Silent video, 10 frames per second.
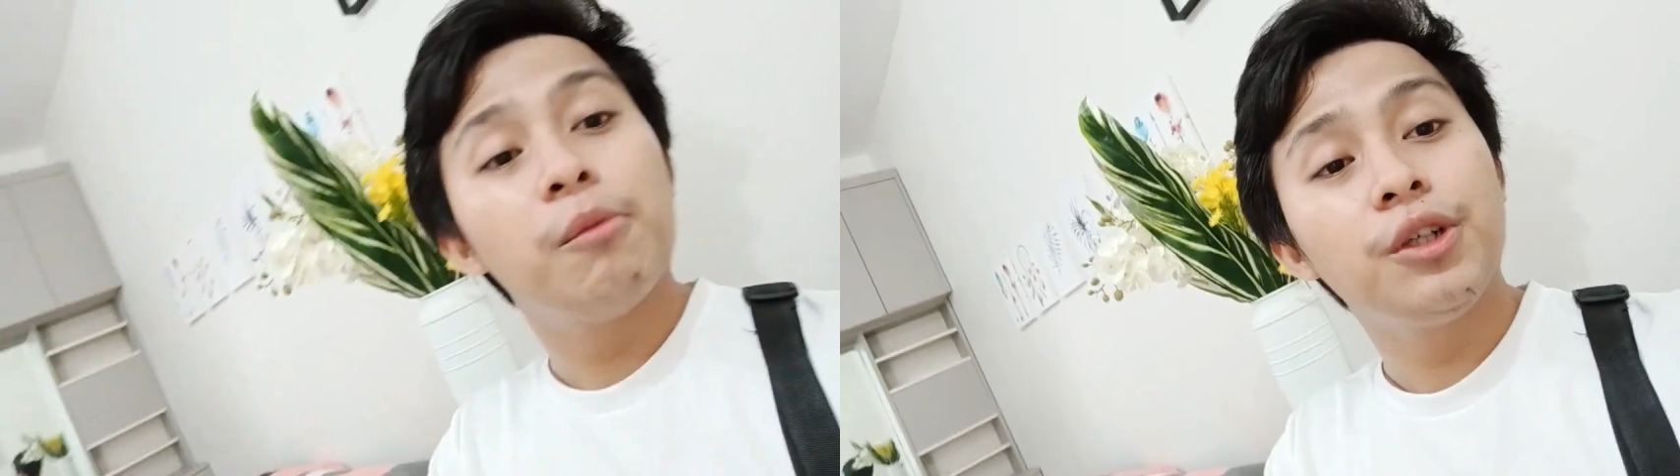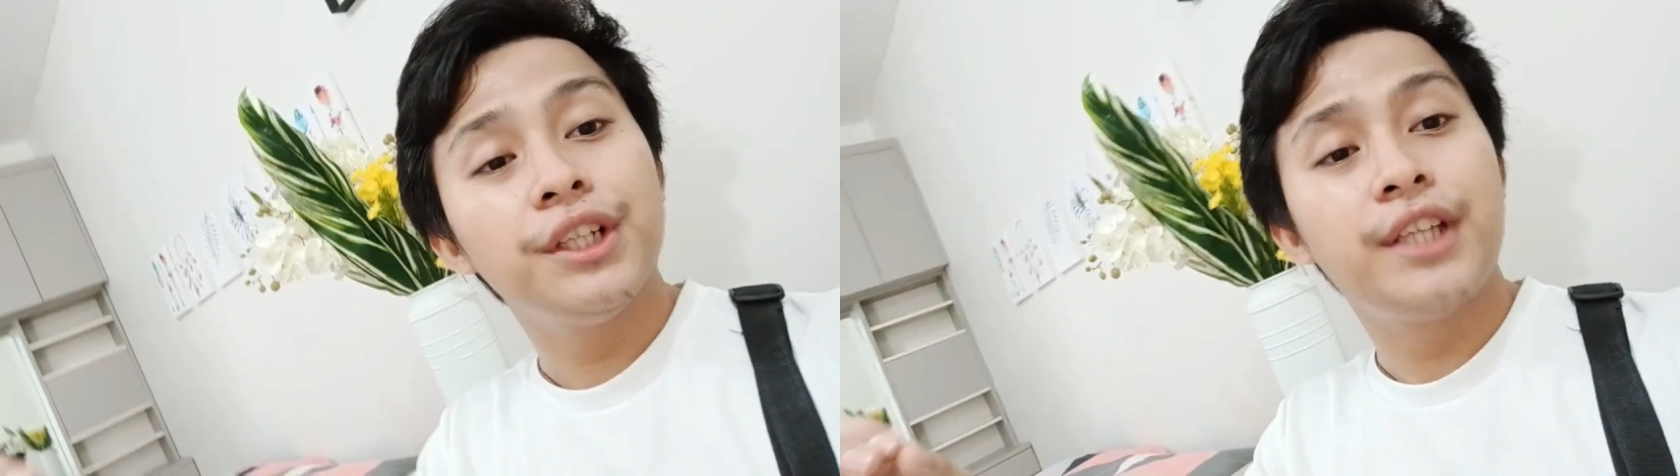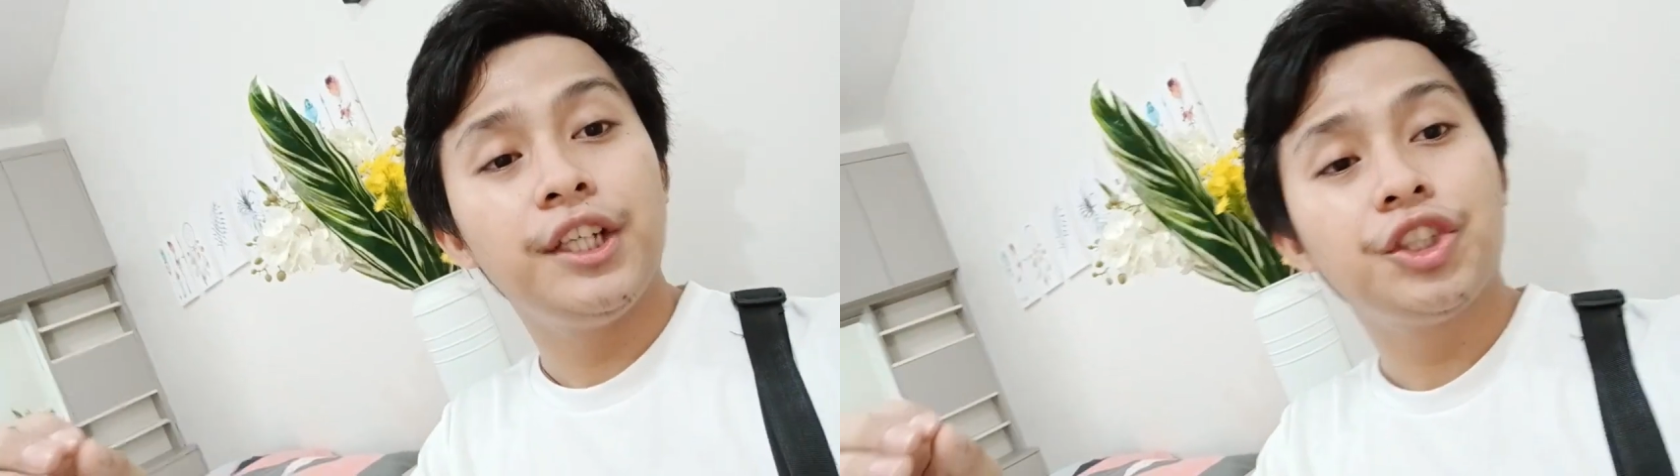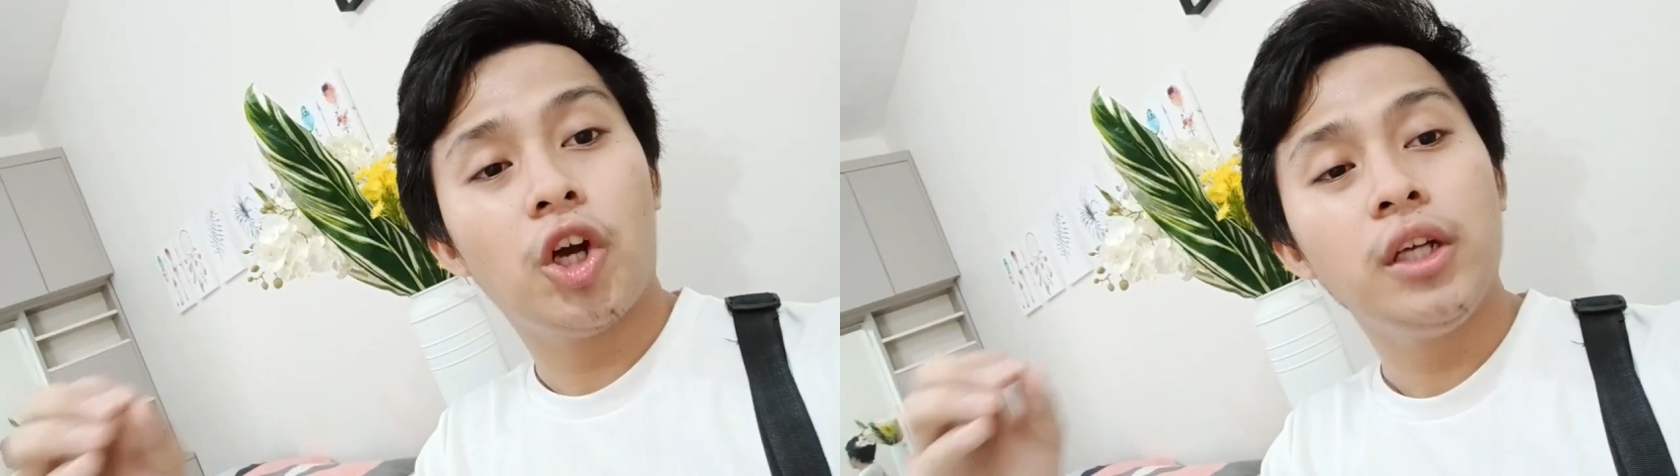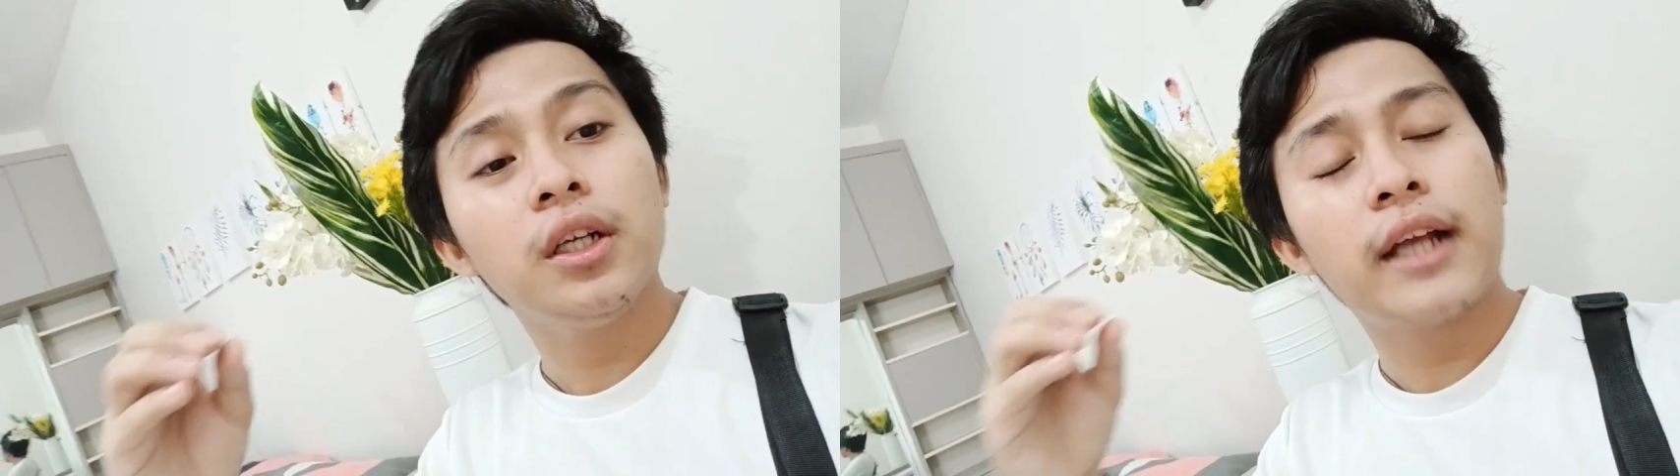
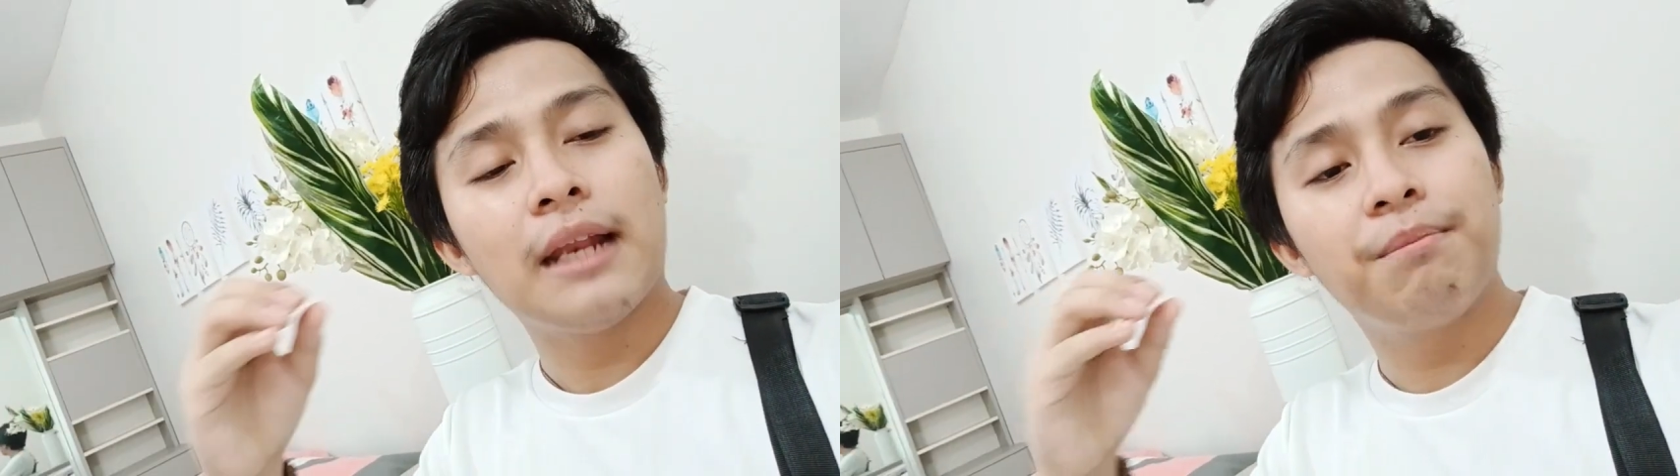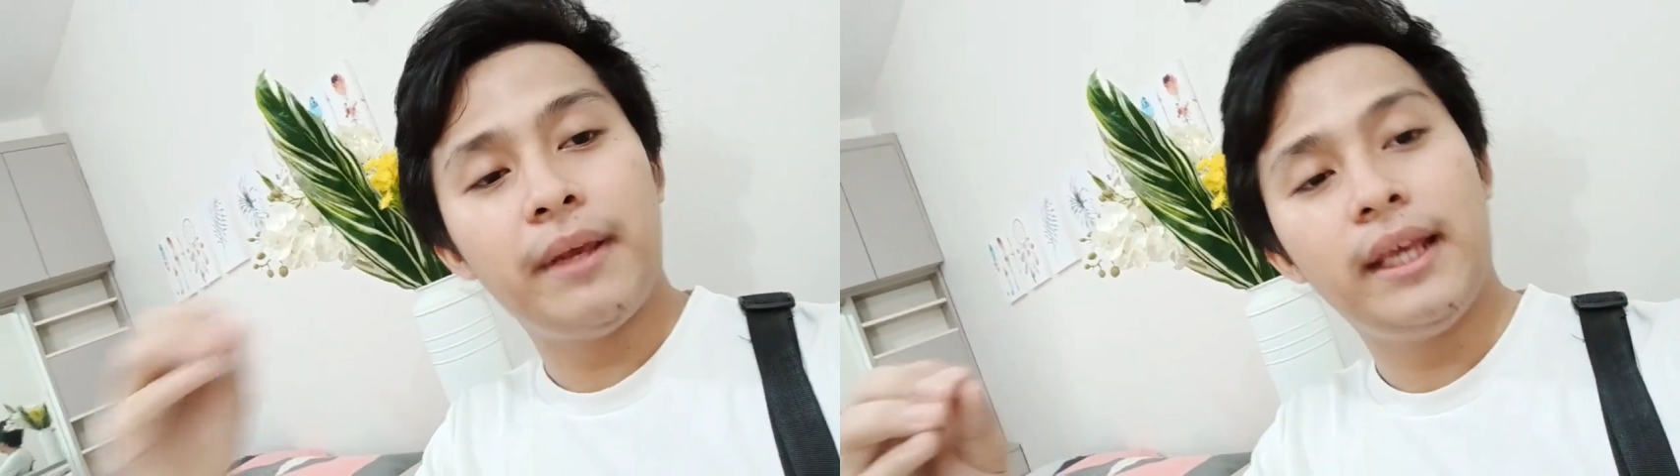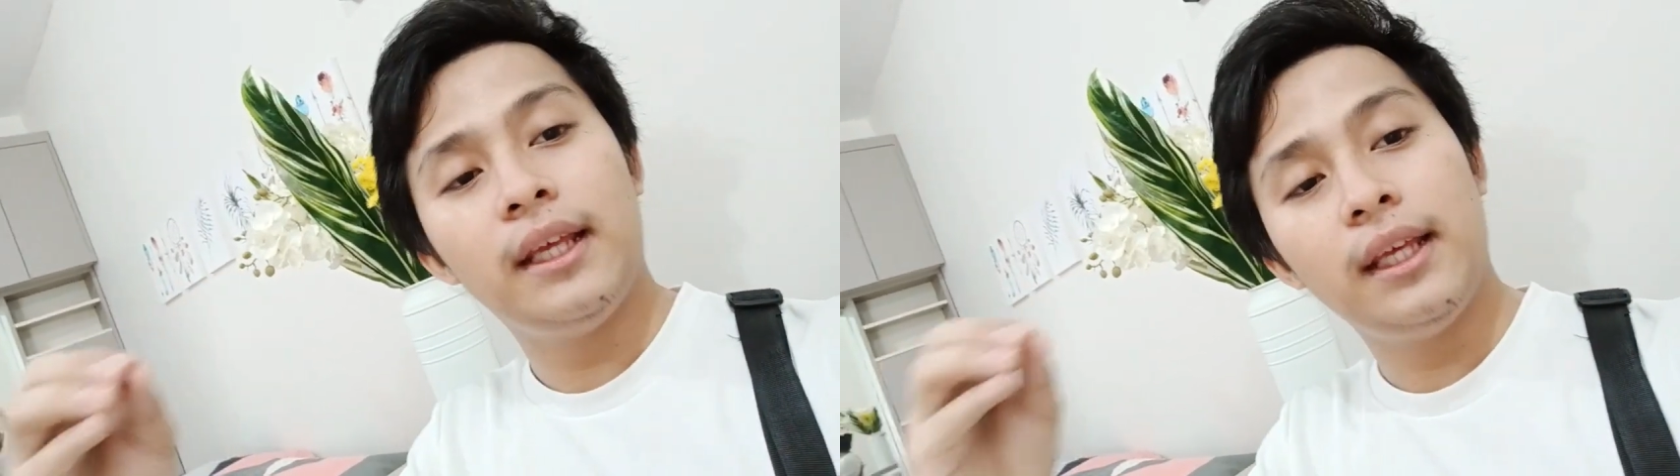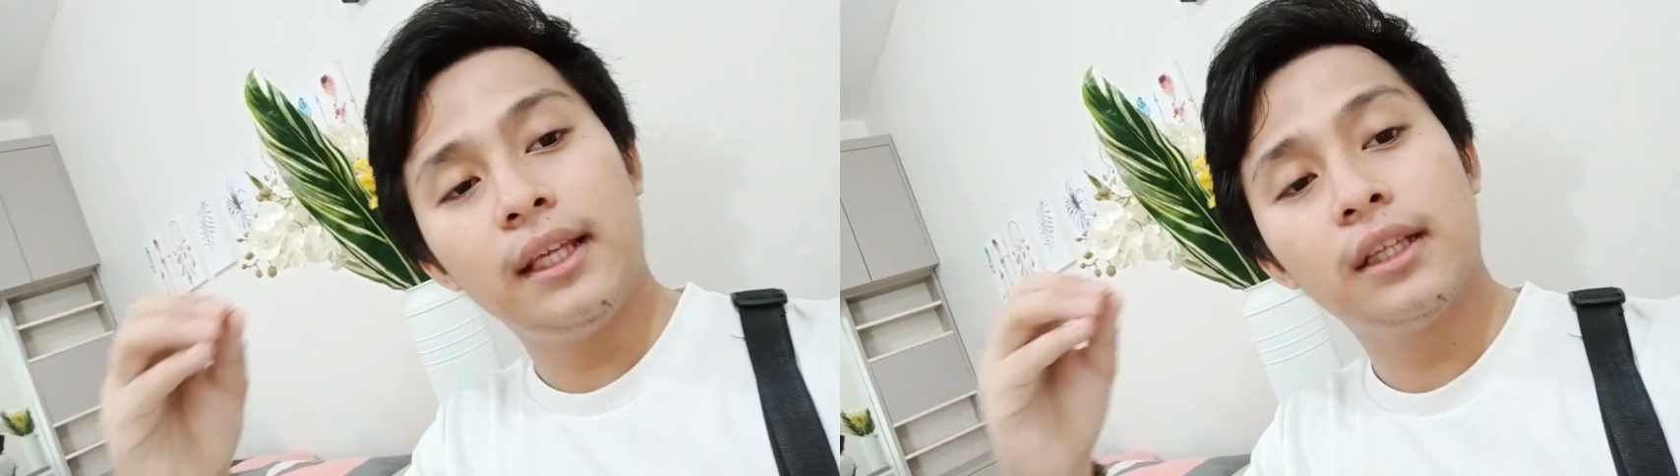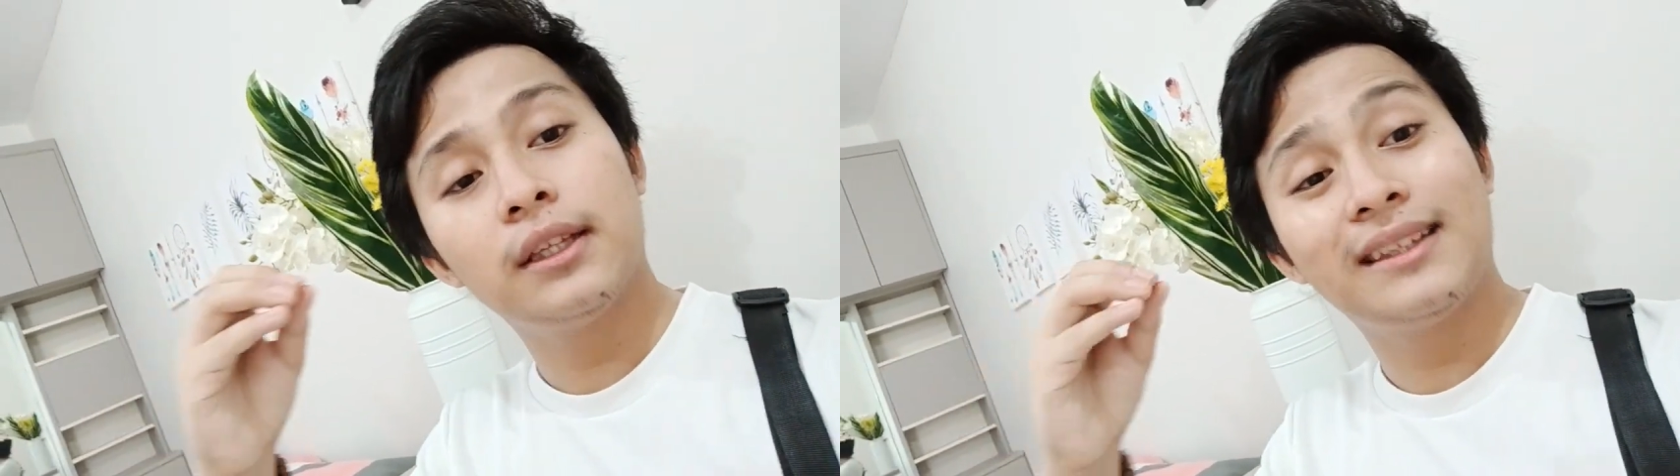amortization can be